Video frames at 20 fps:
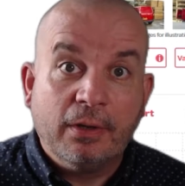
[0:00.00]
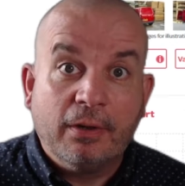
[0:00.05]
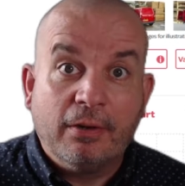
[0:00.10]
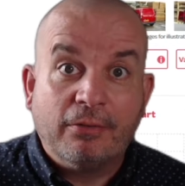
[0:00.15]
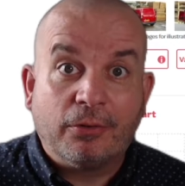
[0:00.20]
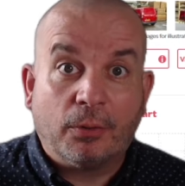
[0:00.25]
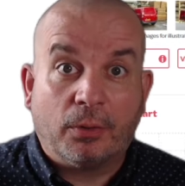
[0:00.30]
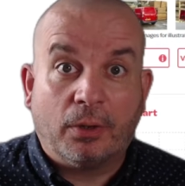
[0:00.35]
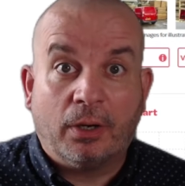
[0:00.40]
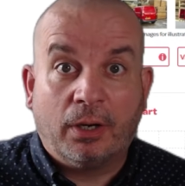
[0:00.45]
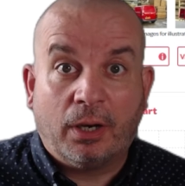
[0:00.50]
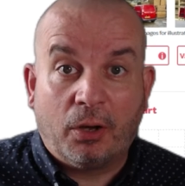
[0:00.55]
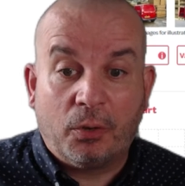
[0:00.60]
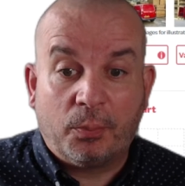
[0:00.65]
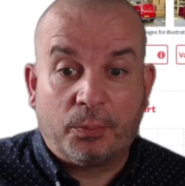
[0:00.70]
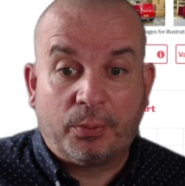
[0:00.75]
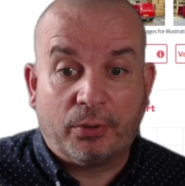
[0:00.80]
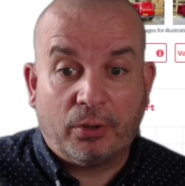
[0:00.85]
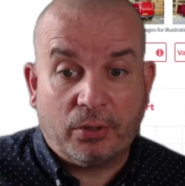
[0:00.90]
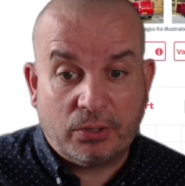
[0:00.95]
if you want a lower
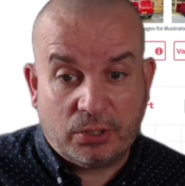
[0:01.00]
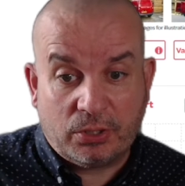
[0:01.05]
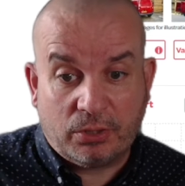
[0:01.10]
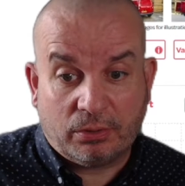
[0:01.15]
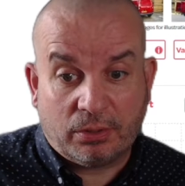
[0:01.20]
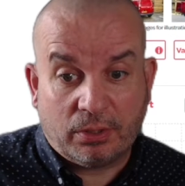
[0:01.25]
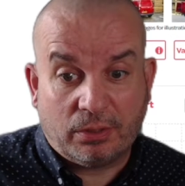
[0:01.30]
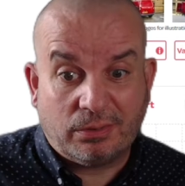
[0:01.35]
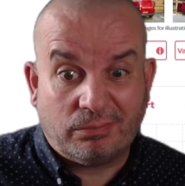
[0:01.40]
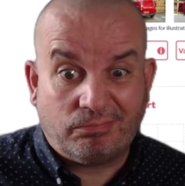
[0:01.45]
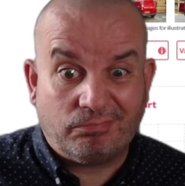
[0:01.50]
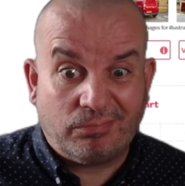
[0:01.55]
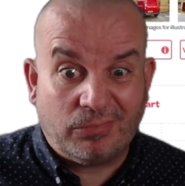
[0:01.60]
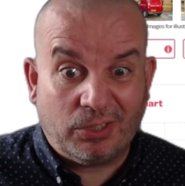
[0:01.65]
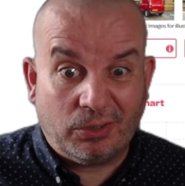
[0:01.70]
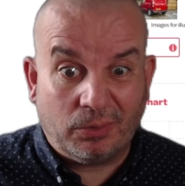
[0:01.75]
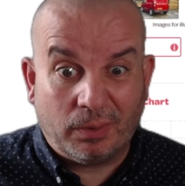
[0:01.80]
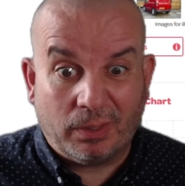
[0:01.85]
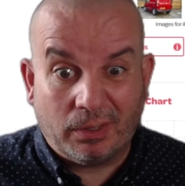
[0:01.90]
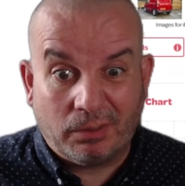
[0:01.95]
price, you could
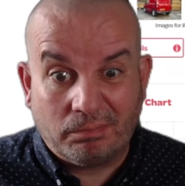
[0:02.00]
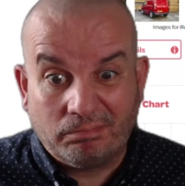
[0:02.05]
do